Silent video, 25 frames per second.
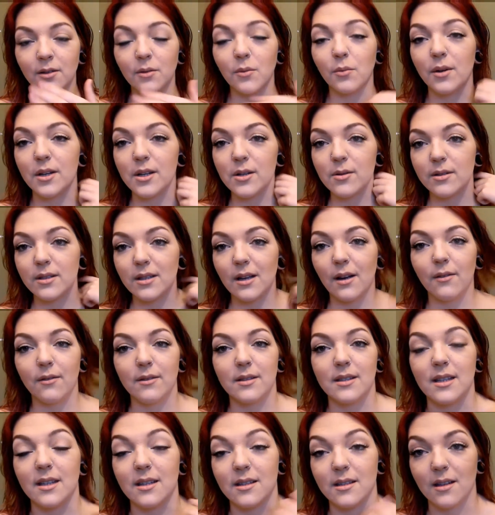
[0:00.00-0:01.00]
when you
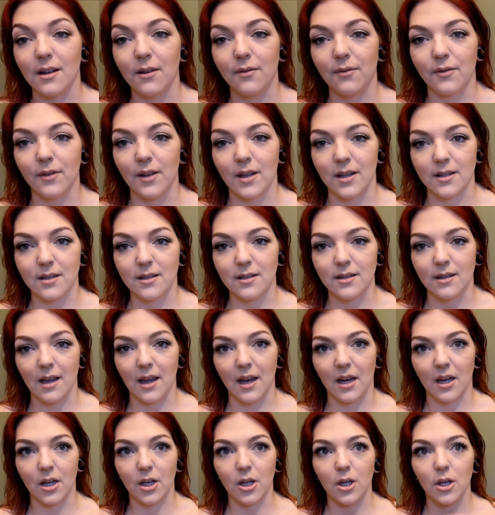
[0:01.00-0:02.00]
see stuff that's
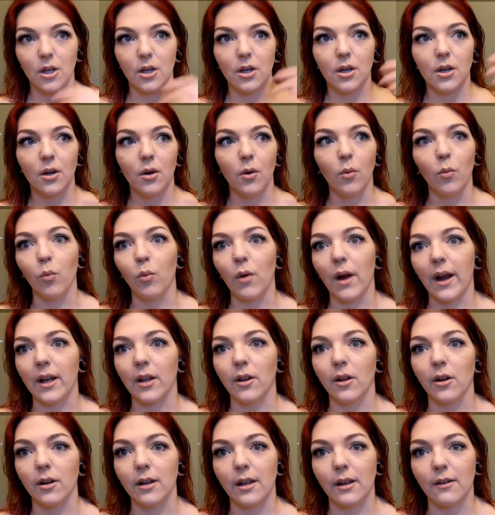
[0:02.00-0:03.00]
like
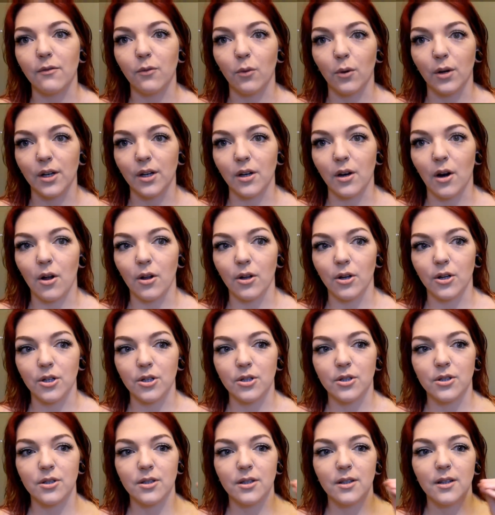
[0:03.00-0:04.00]
regularly
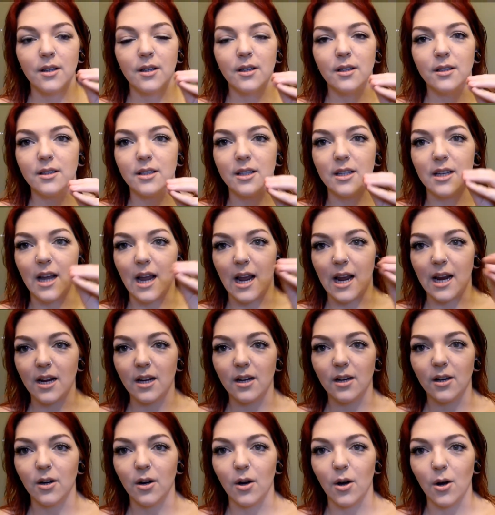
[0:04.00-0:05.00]
$40,
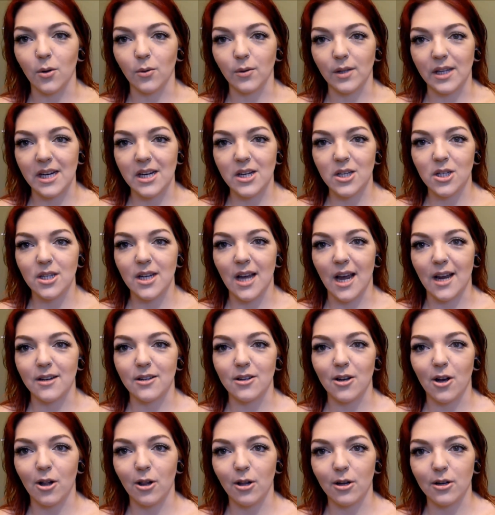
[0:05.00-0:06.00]
today only
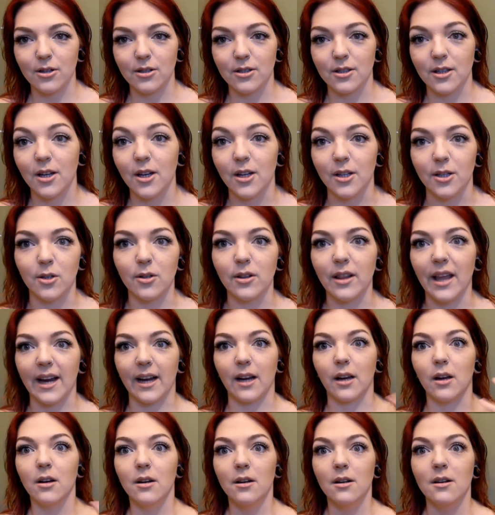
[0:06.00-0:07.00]
$10, you're
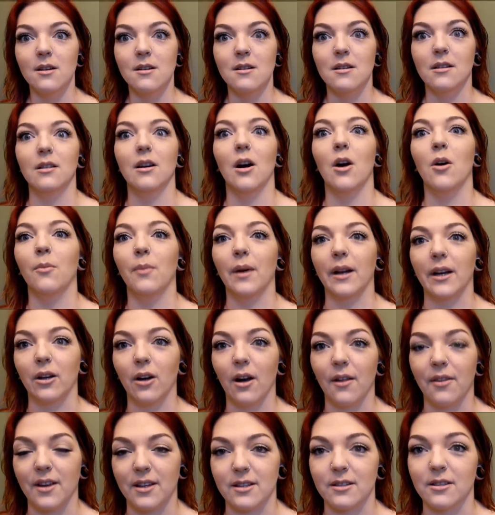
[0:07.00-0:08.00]
like, oh my
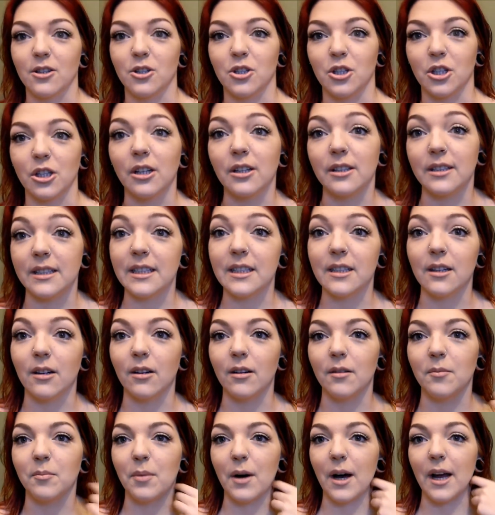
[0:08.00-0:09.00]
god, that's such a good
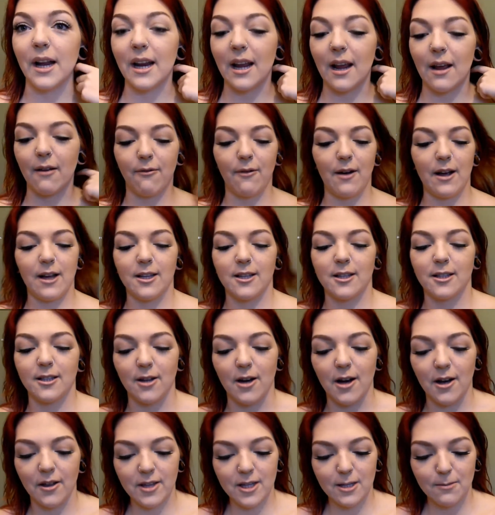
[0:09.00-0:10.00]
deal. But if I
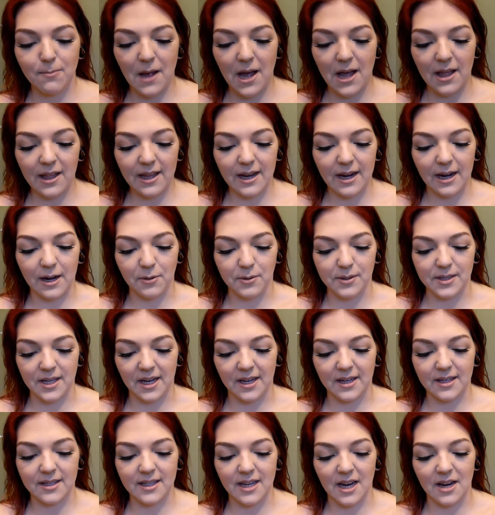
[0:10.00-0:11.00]
saw this palette and it was
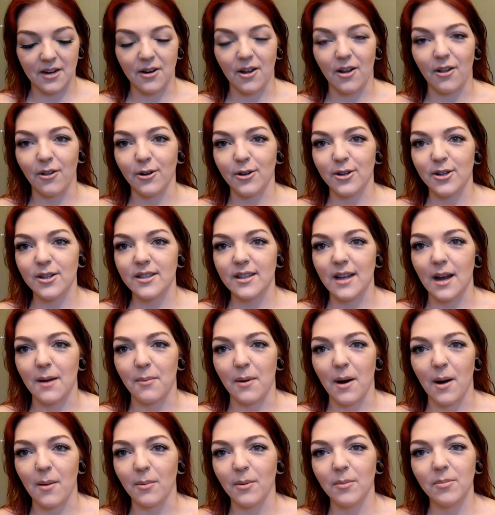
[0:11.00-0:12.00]
like $10, I
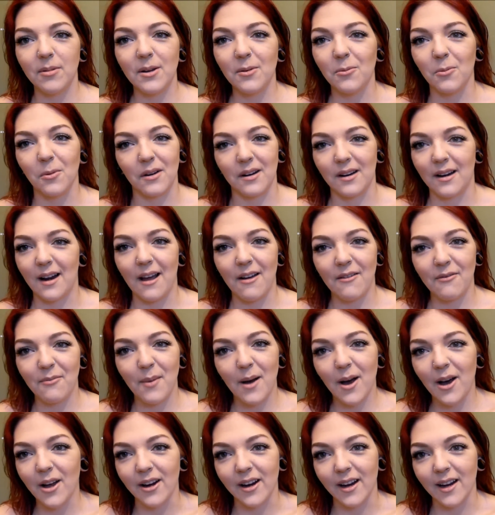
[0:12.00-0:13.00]
probably wouldn't have
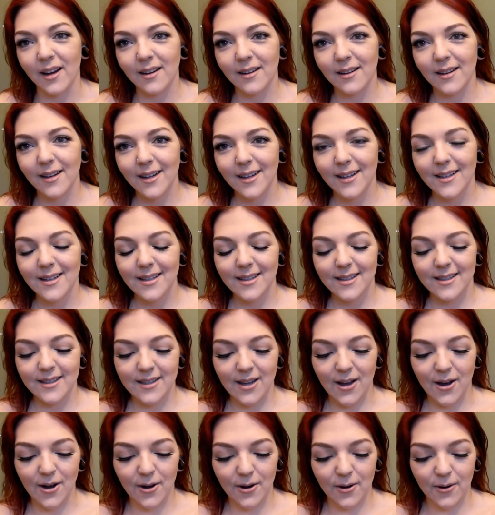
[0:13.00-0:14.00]
bought it.
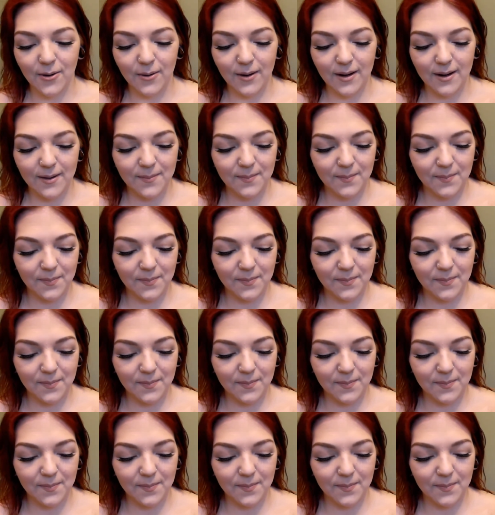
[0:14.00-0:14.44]
So